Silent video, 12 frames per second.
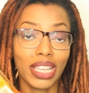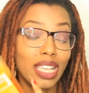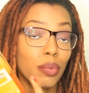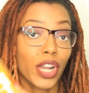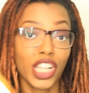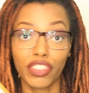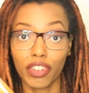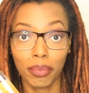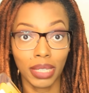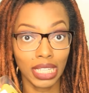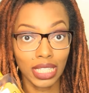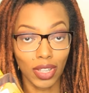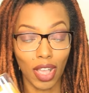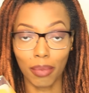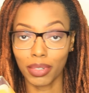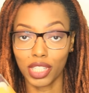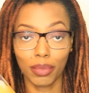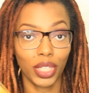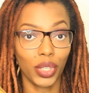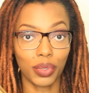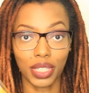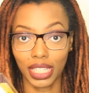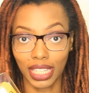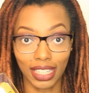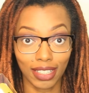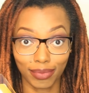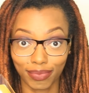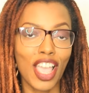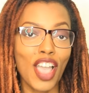but it works for me, so I'll still be using it.